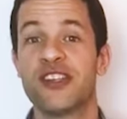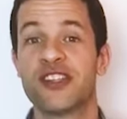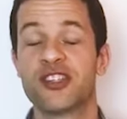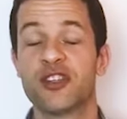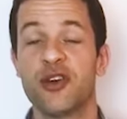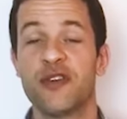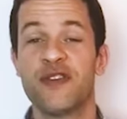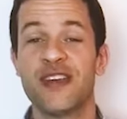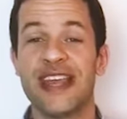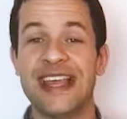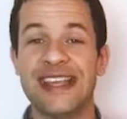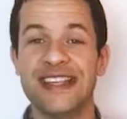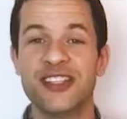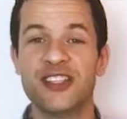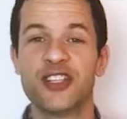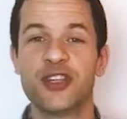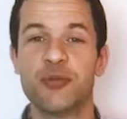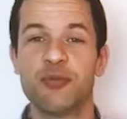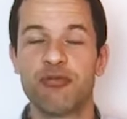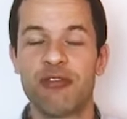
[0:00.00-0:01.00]
stuff
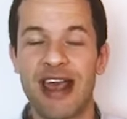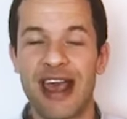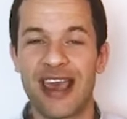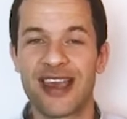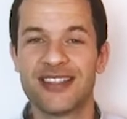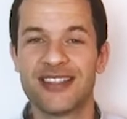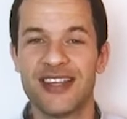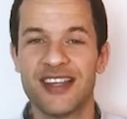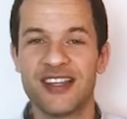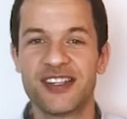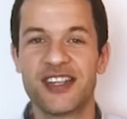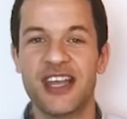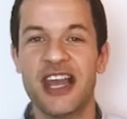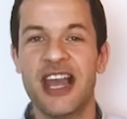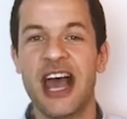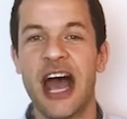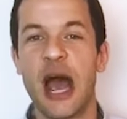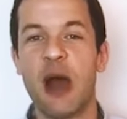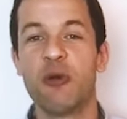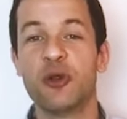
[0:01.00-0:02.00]
into practice.
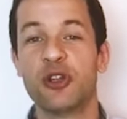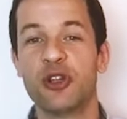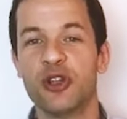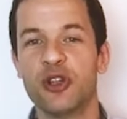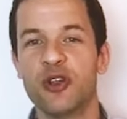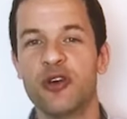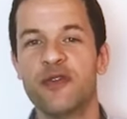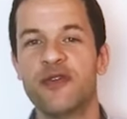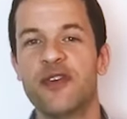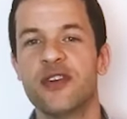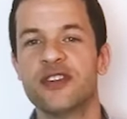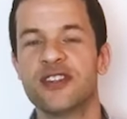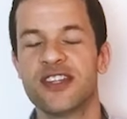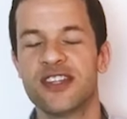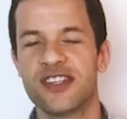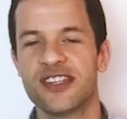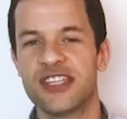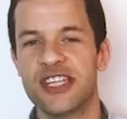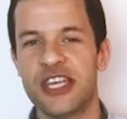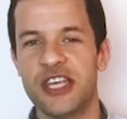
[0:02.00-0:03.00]
I would love
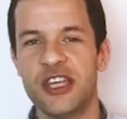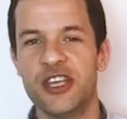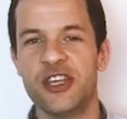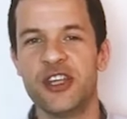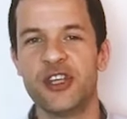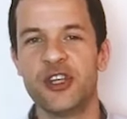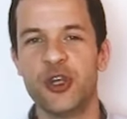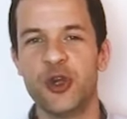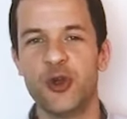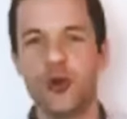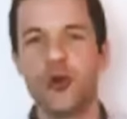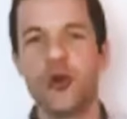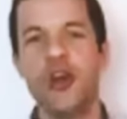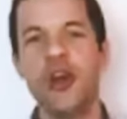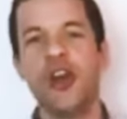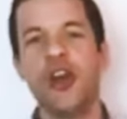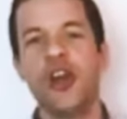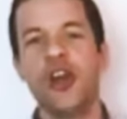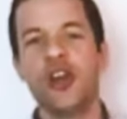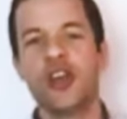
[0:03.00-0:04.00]
to see
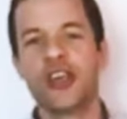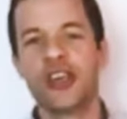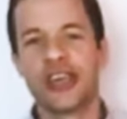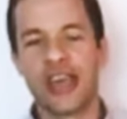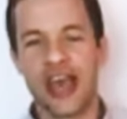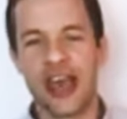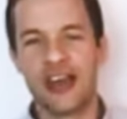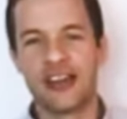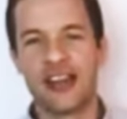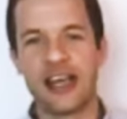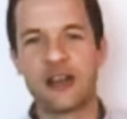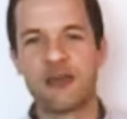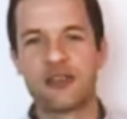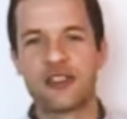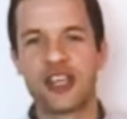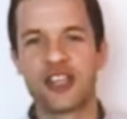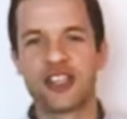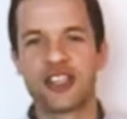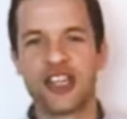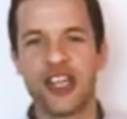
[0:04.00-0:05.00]
you get a
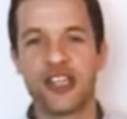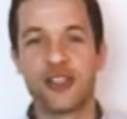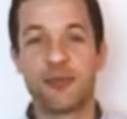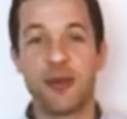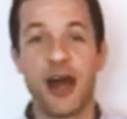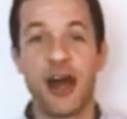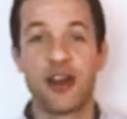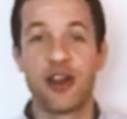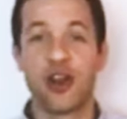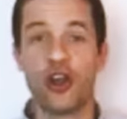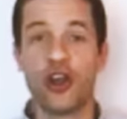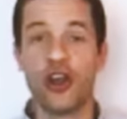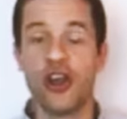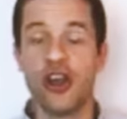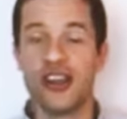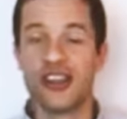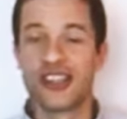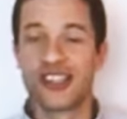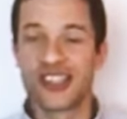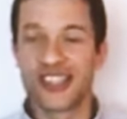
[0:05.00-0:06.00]
language exchange
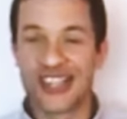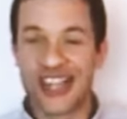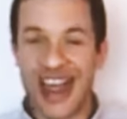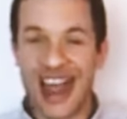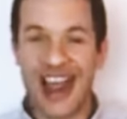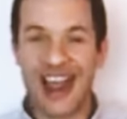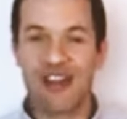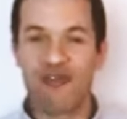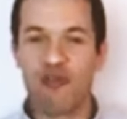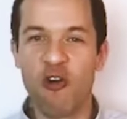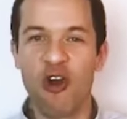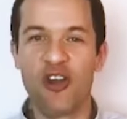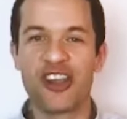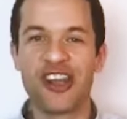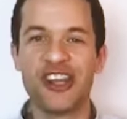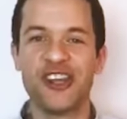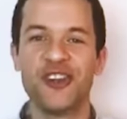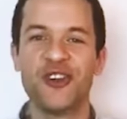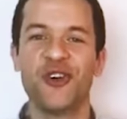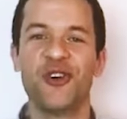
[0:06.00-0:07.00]
partner,
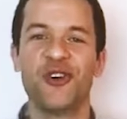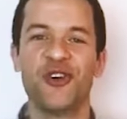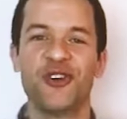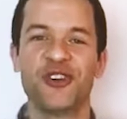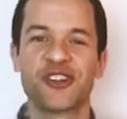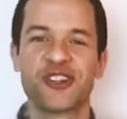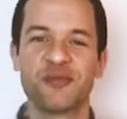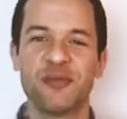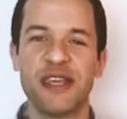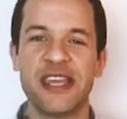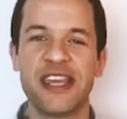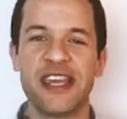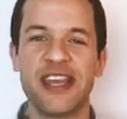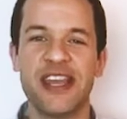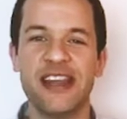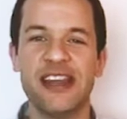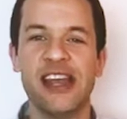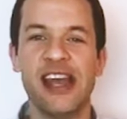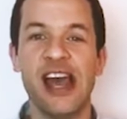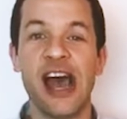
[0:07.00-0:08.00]
skyrocket your
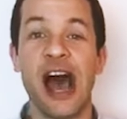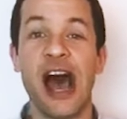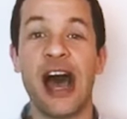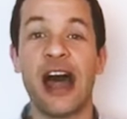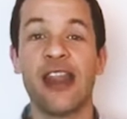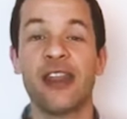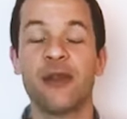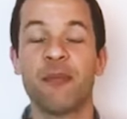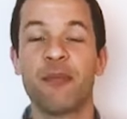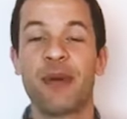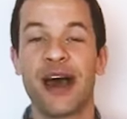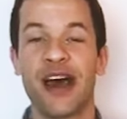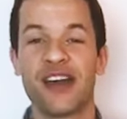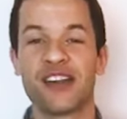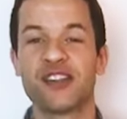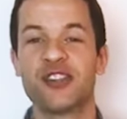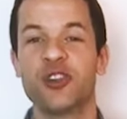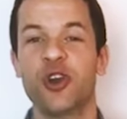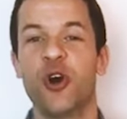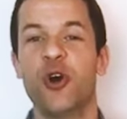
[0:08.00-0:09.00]
speaking, and
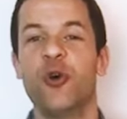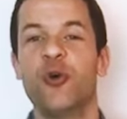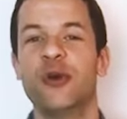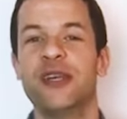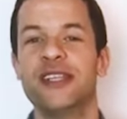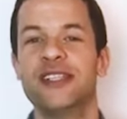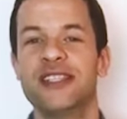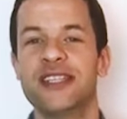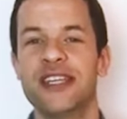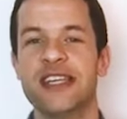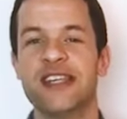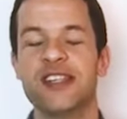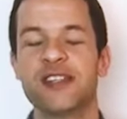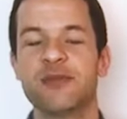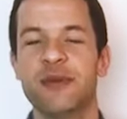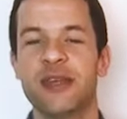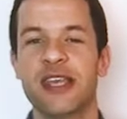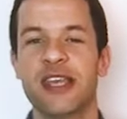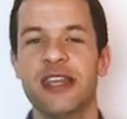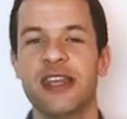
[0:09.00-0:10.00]
pass your OET
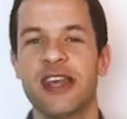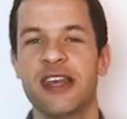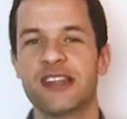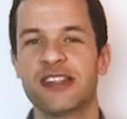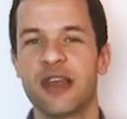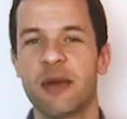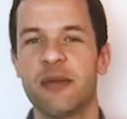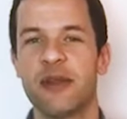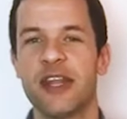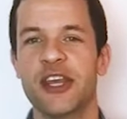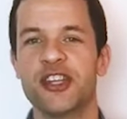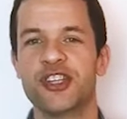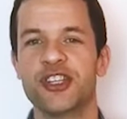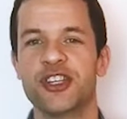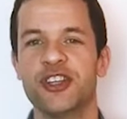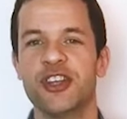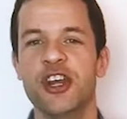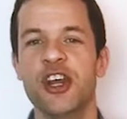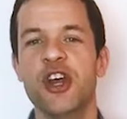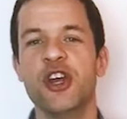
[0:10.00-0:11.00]
speaking
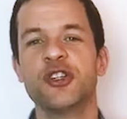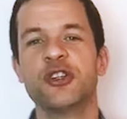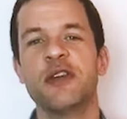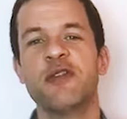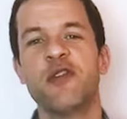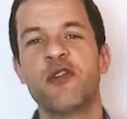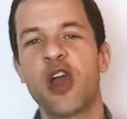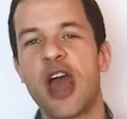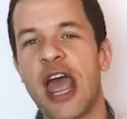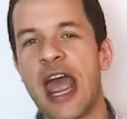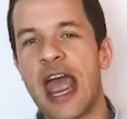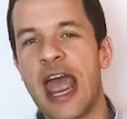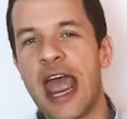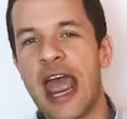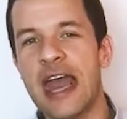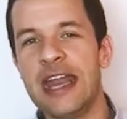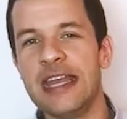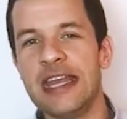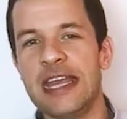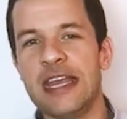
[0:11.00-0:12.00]
examination. So if you've got
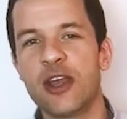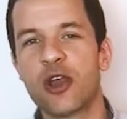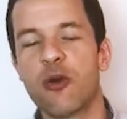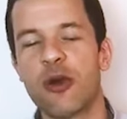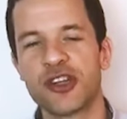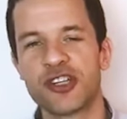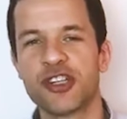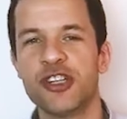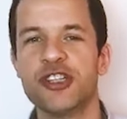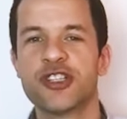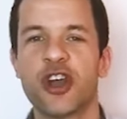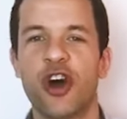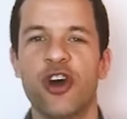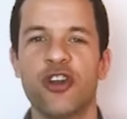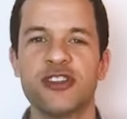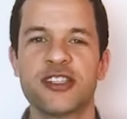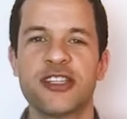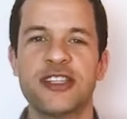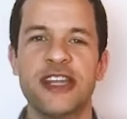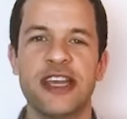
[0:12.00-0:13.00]
any questions
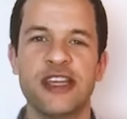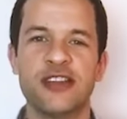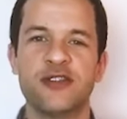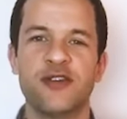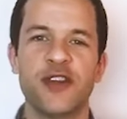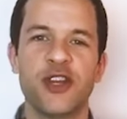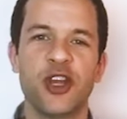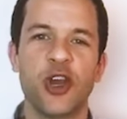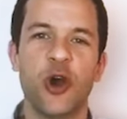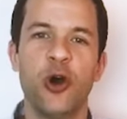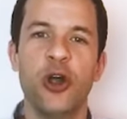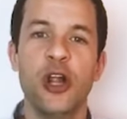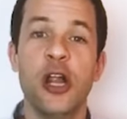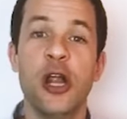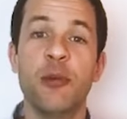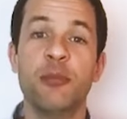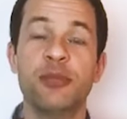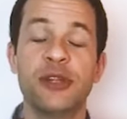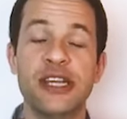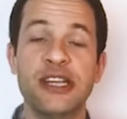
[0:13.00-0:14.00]
on today's video,
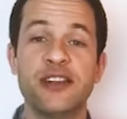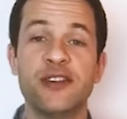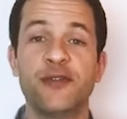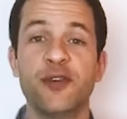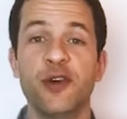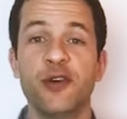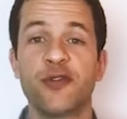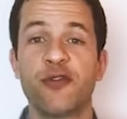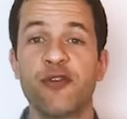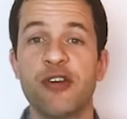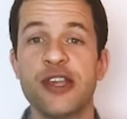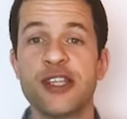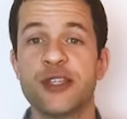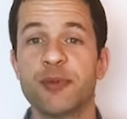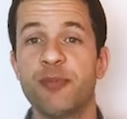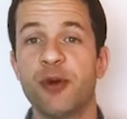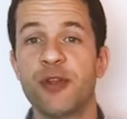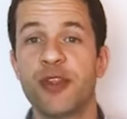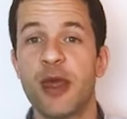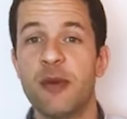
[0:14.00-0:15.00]
please feel free
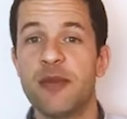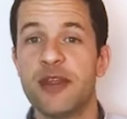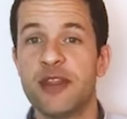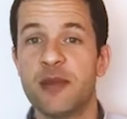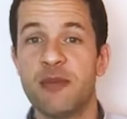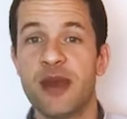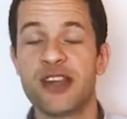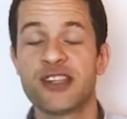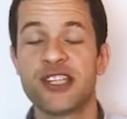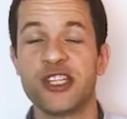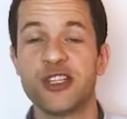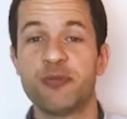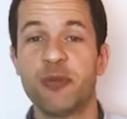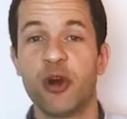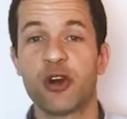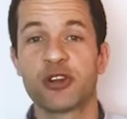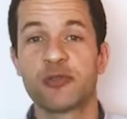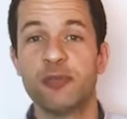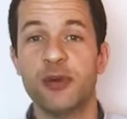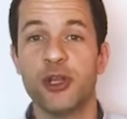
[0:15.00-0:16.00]
to put them in the message
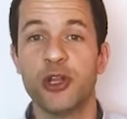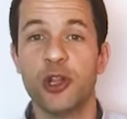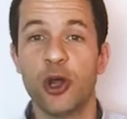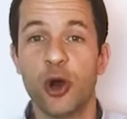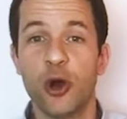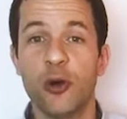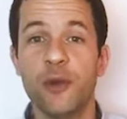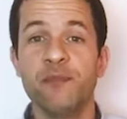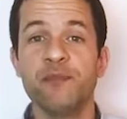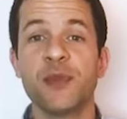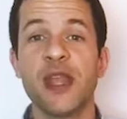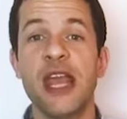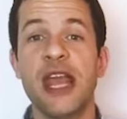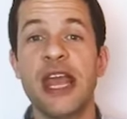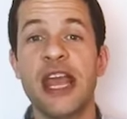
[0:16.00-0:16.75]
box below.